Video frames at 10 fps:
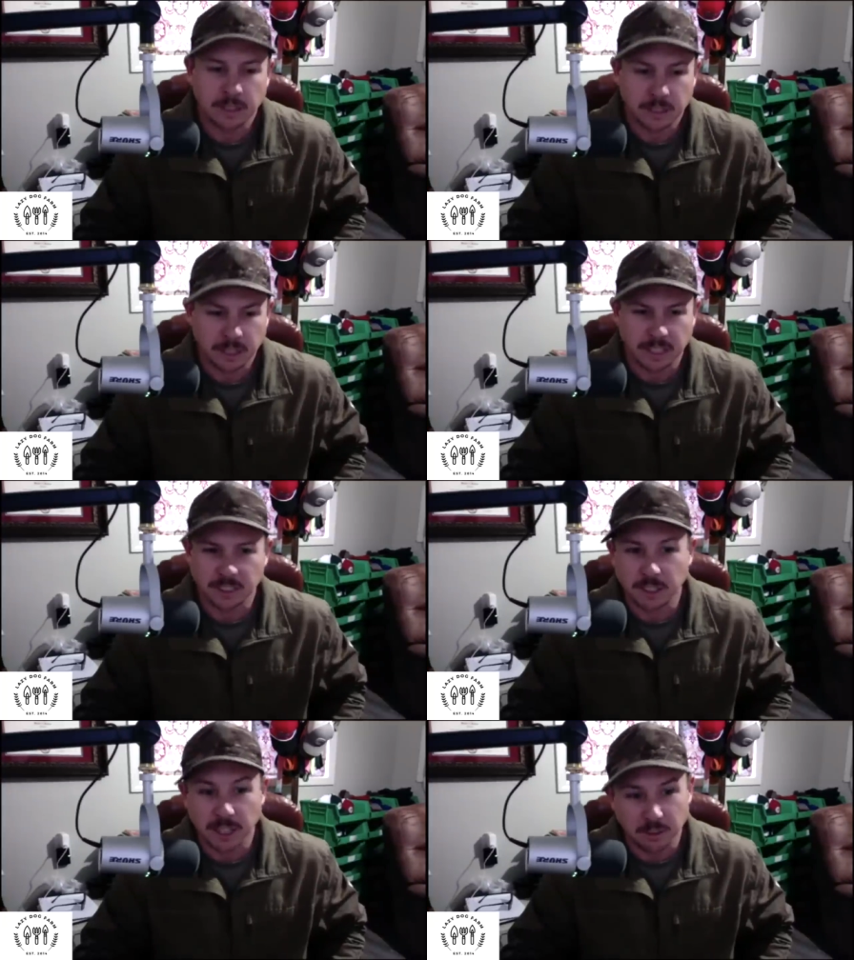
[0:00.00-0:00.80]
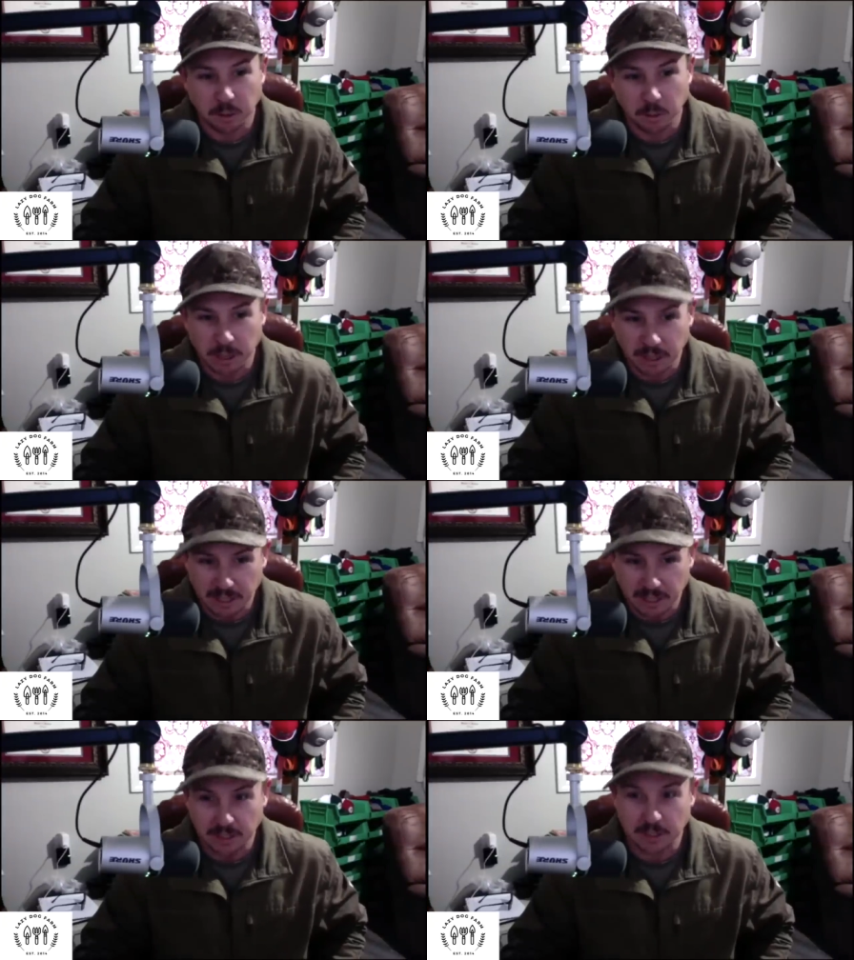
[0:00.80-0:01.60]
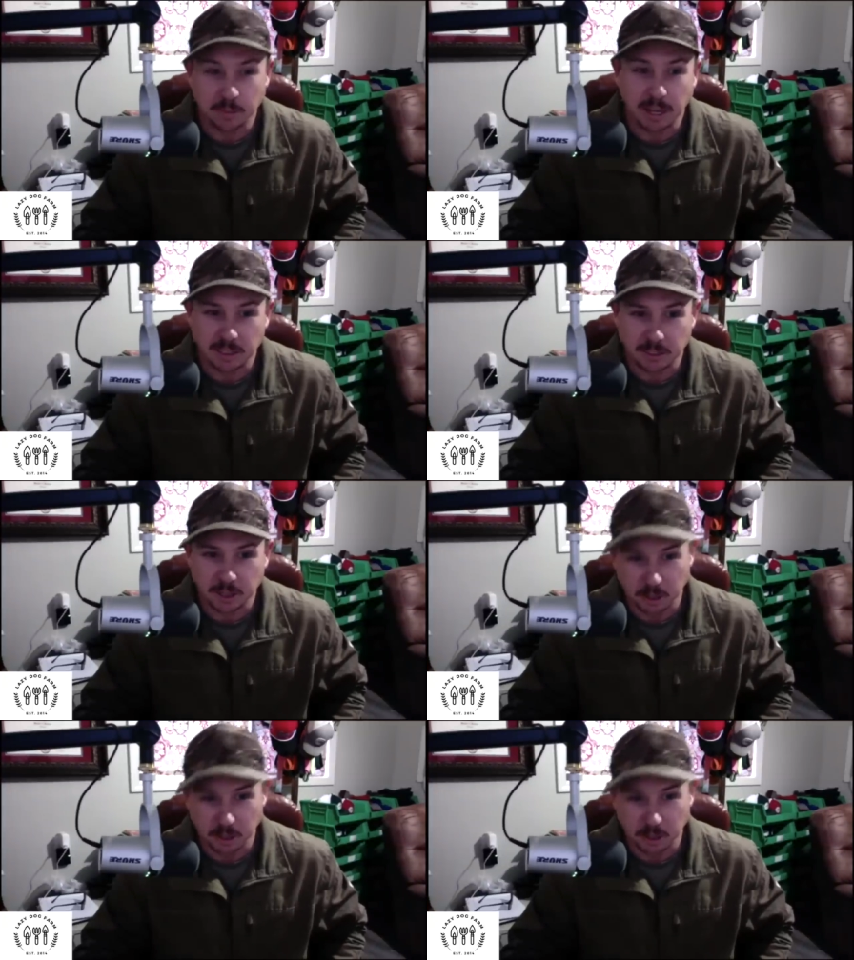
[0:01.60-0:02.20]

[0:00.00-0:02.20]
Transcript: Yeah, so that's what we did this past year.